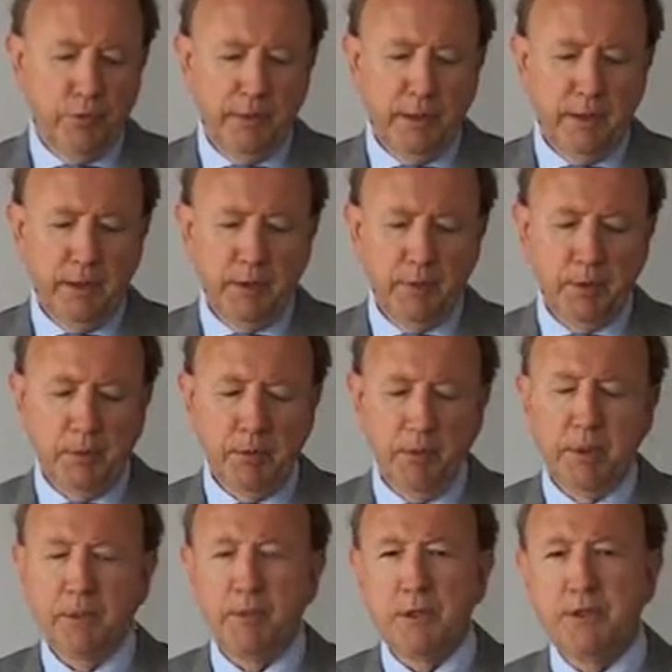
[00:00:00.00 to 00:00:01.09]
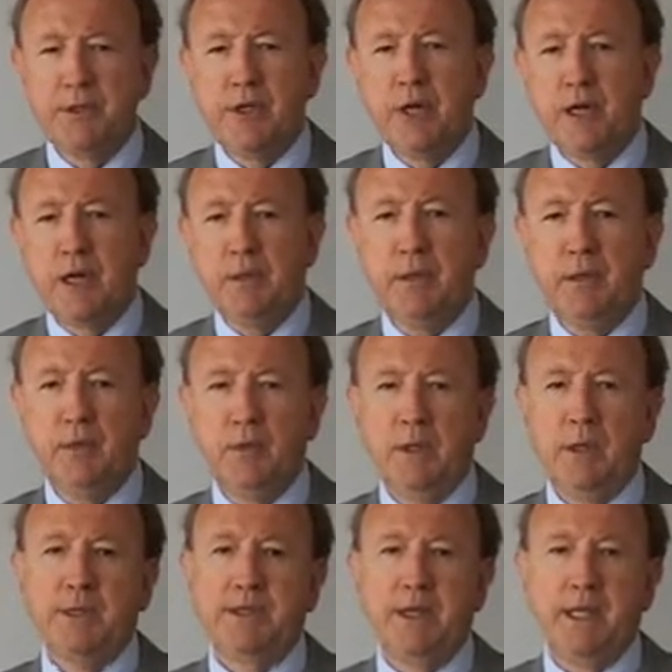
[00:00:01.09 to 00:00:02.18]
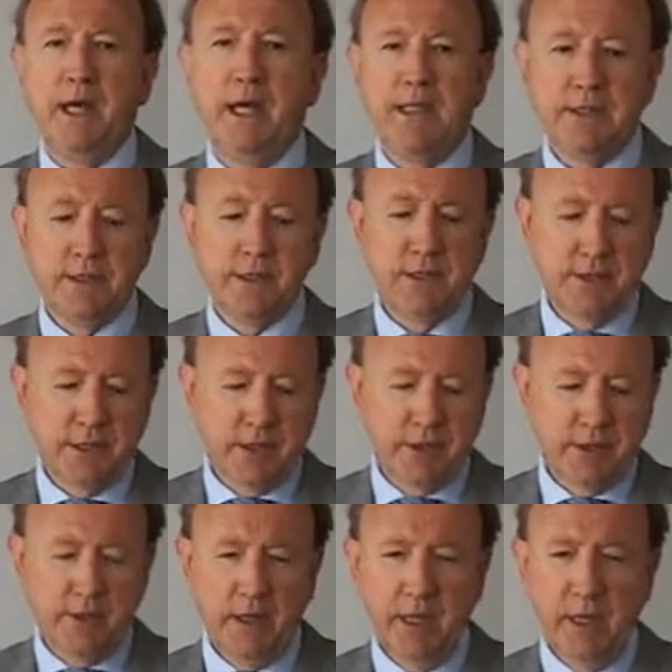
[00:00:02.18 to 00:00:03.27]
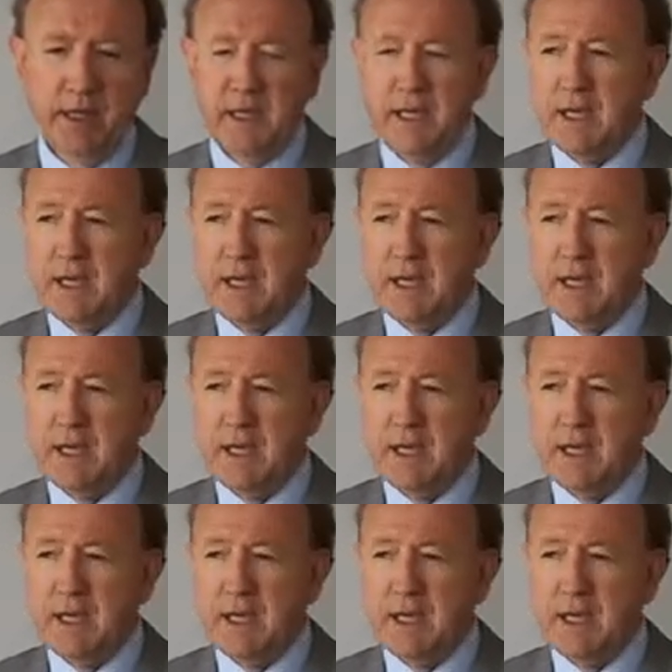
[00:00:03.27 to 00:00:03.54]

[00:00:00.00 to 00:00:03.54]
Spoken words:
being probably one of the most dynamic real estate agents in South Australia.